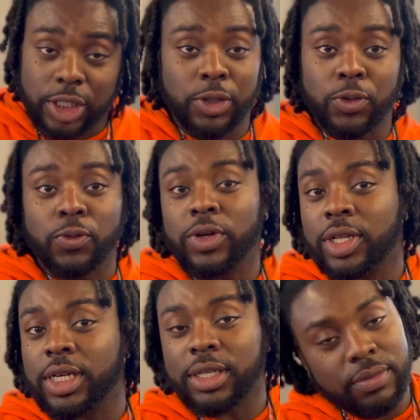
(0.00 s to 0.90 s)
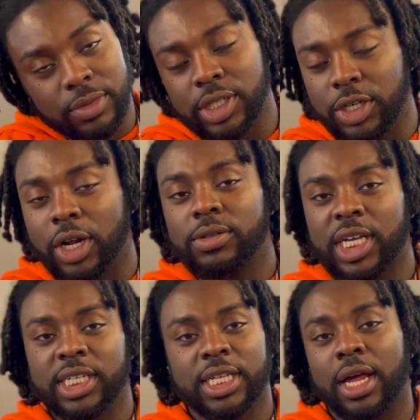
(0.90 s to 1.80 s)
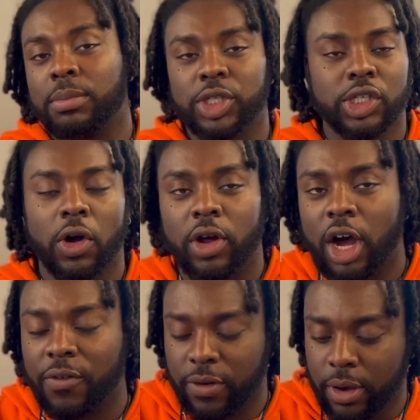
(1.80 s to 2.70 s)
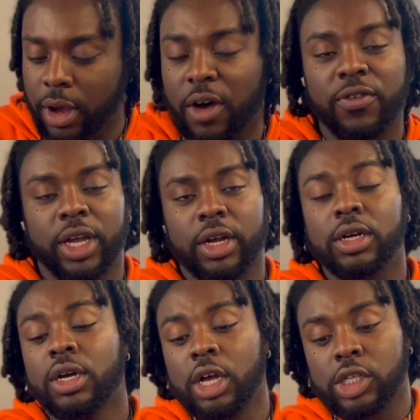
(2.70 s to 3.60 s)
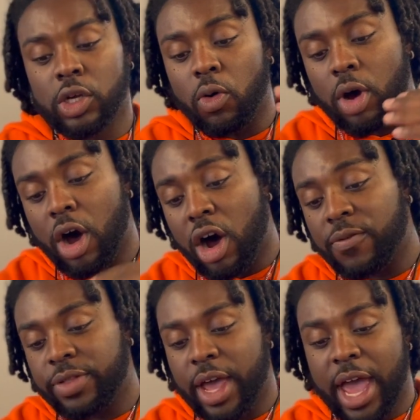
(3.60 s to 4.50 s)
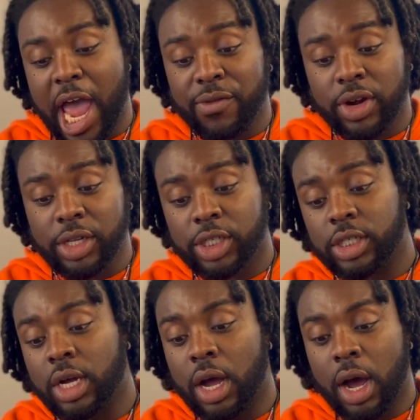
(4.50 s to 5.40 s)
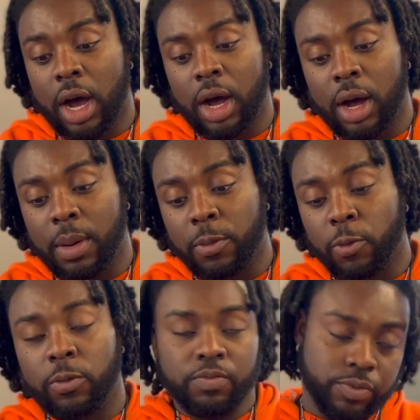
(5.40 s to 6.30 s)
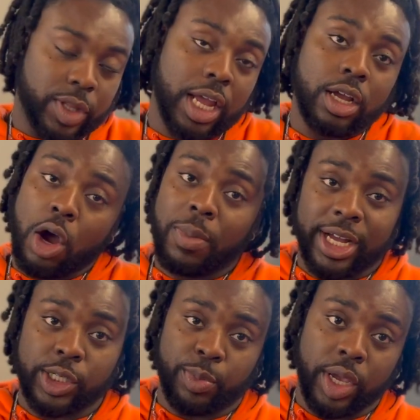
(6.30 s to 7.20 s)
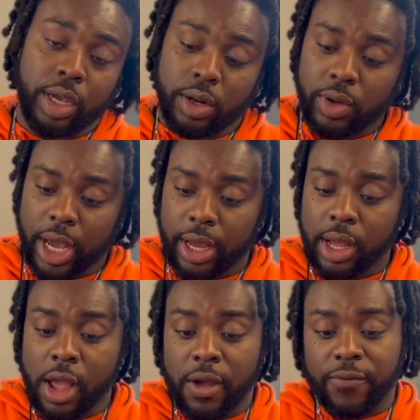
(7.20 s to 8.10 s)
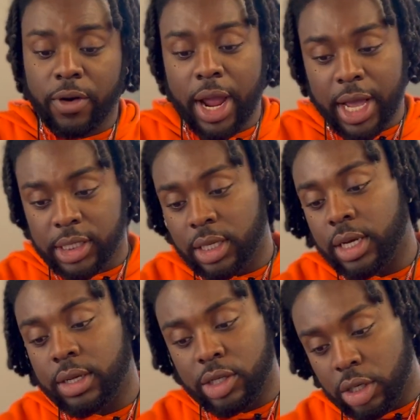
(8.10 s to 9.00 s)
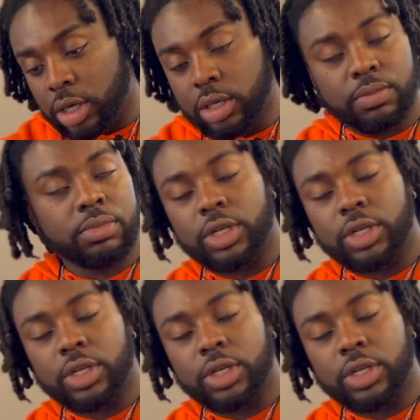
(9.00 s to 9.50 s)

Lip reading: to really, test that. I'm just going off of ear. So, off the average, they go by speed, okay? For excellent, good,